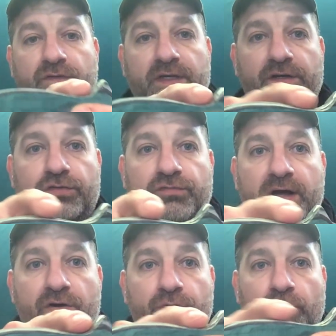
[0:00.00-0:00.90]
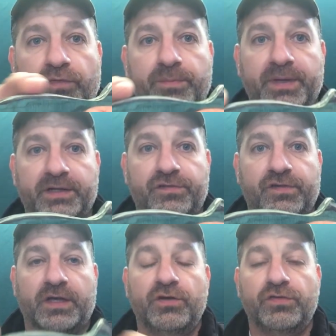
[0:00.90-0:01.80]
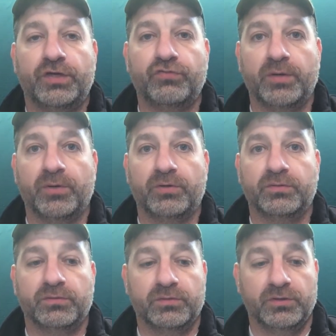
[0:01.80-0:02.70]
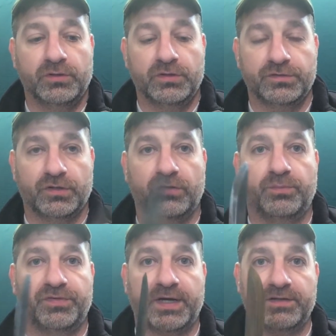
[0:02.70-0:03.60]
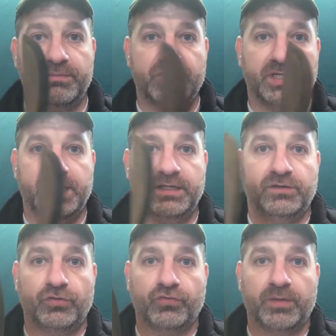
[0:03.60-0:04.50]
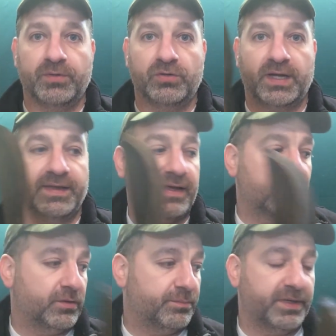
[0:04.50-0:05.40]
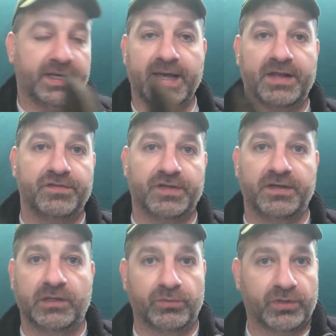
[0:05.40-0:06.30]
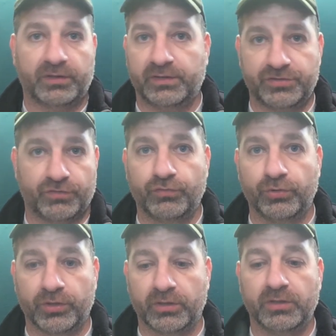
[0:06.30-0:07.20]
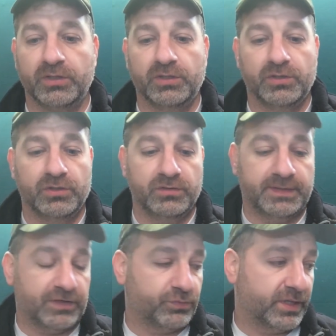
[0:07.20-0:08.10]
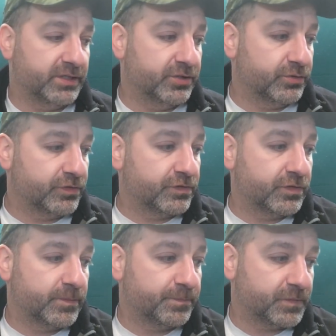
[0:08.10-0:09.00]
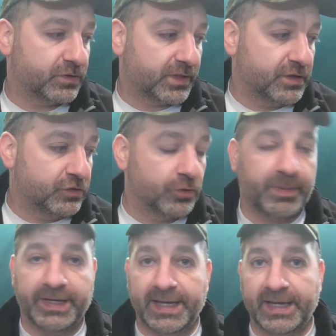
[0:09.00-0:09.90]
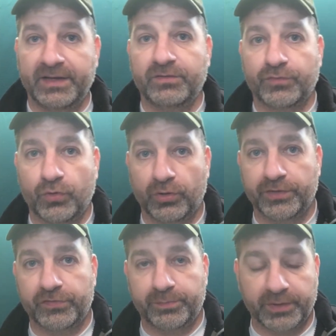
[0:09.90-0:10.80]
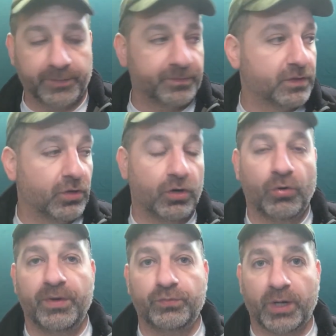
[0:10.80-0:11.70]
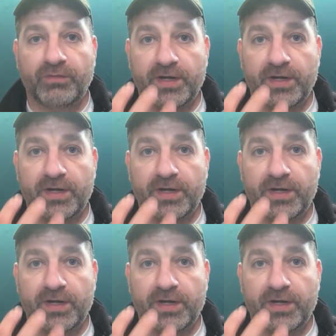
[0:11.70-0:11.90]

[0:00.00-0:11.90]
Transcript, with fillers: these round groovy bits, I use a Dremel. So beside the machine, the Dremel, and a bit of hand sanding with a, with a ruler. That's what I used. Can you do it by hand? Of course, but always wear a